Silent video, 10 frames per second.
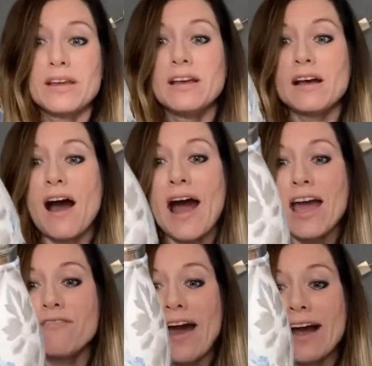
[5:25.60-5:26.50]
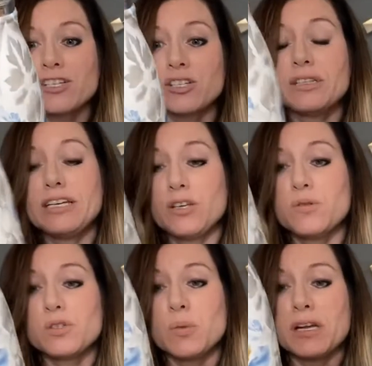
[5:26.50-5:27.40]
I have actually
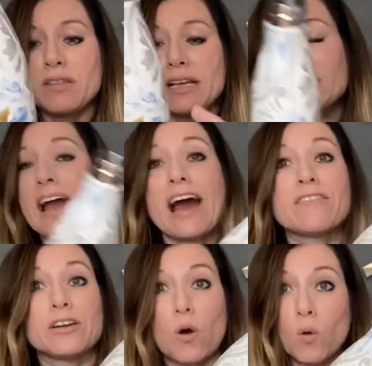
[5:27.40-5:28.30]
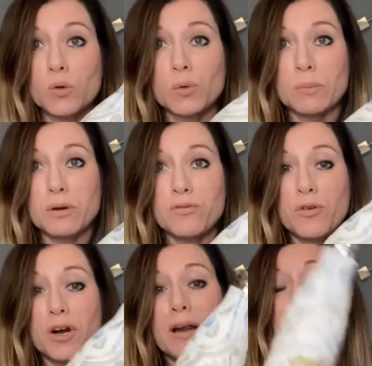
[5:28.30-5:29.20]
used one of these. I haven't owned one
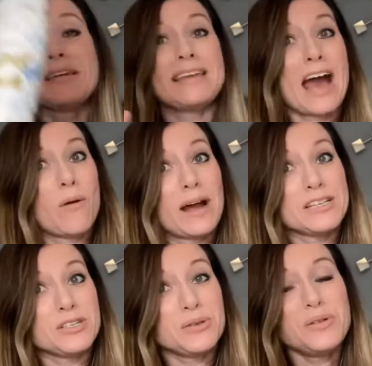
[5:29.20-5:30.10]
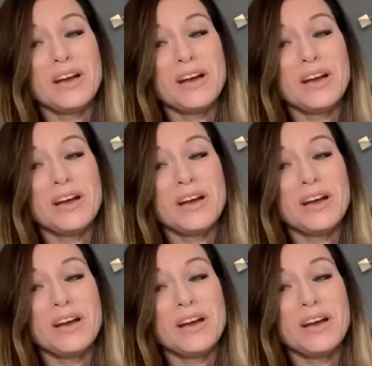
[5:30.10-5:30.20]
before. Now I do.